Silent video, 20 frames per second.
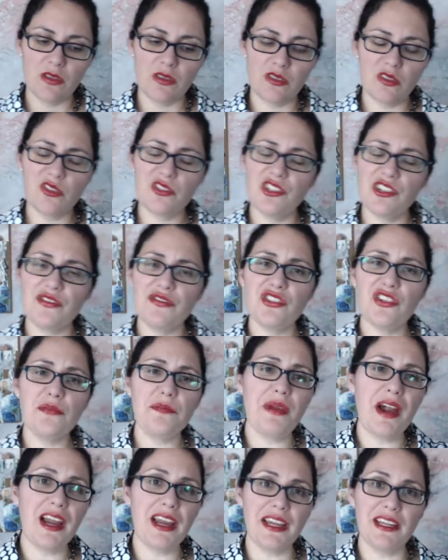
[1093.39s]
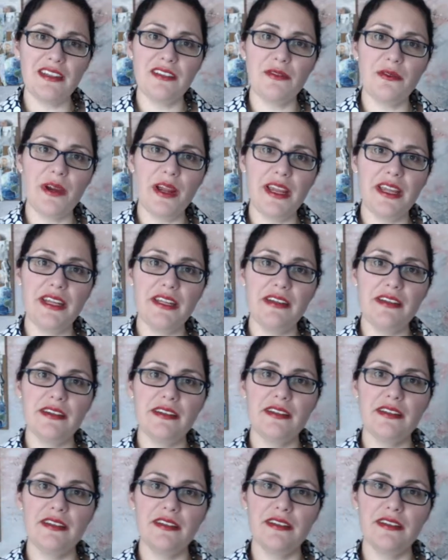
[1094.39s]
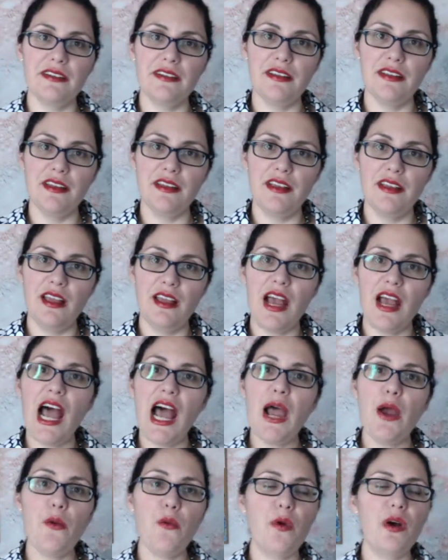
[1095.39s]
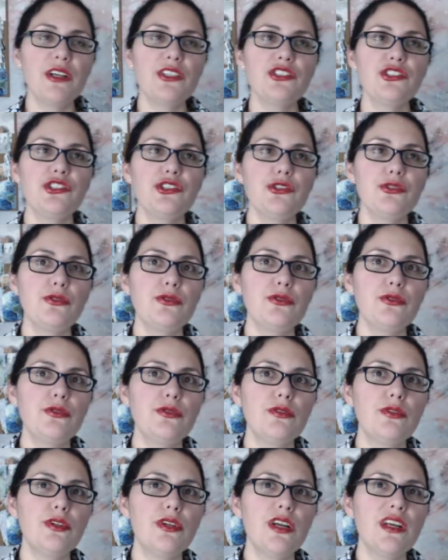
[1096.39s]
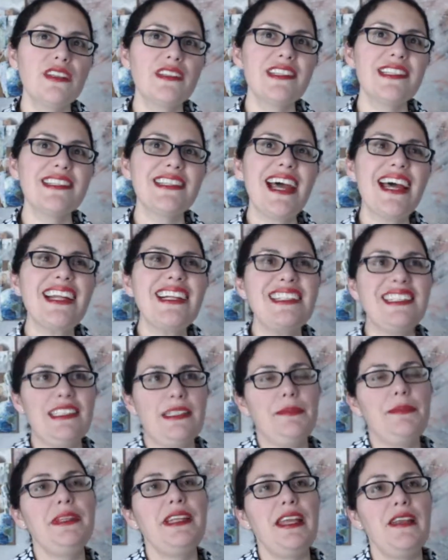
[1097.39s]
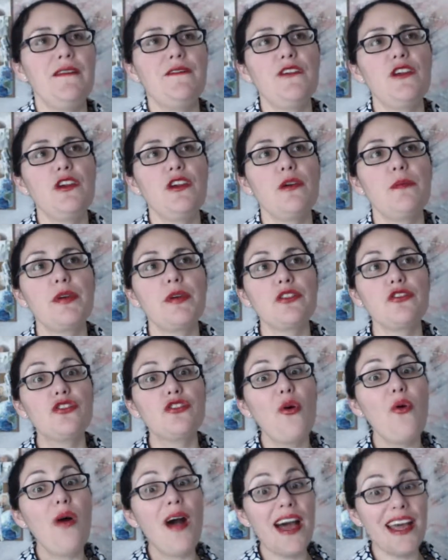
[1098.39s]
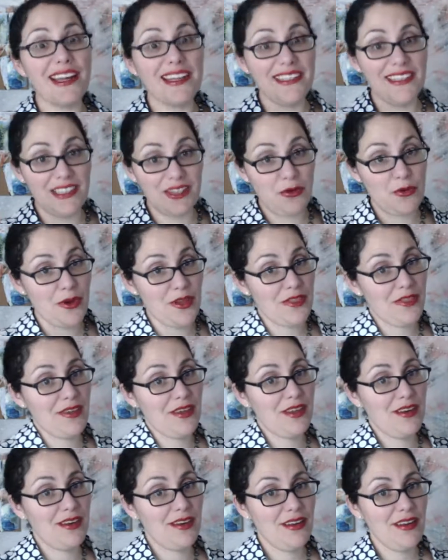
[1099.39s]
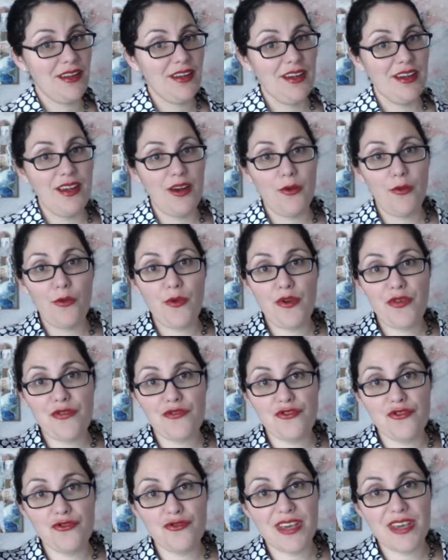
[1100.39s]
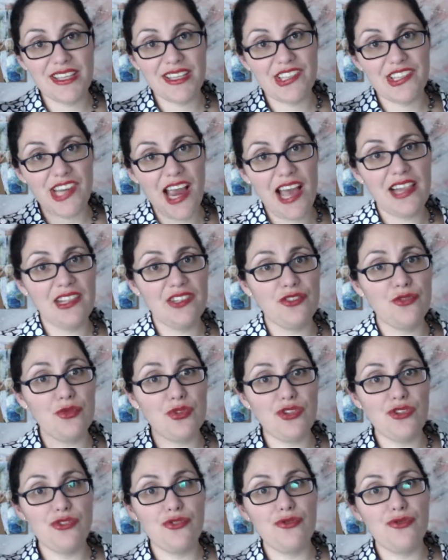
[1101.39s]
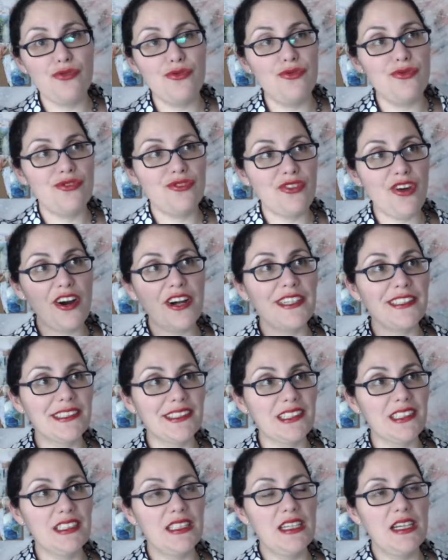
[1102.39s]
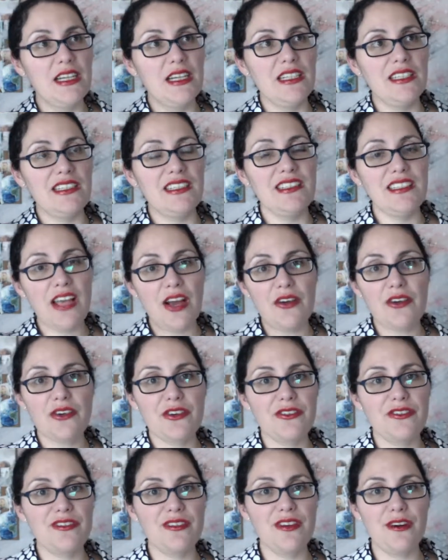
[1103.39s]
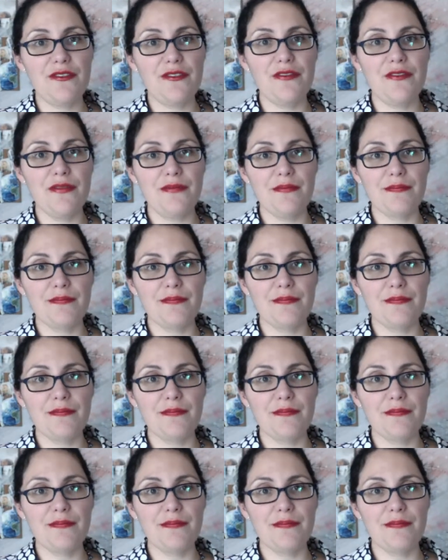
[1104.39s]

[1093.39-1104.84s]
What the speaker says: So shift your mind, right? I want you to not eliminate fear, but know how to deal with it. When you get challenged, when you start to doubt yourself.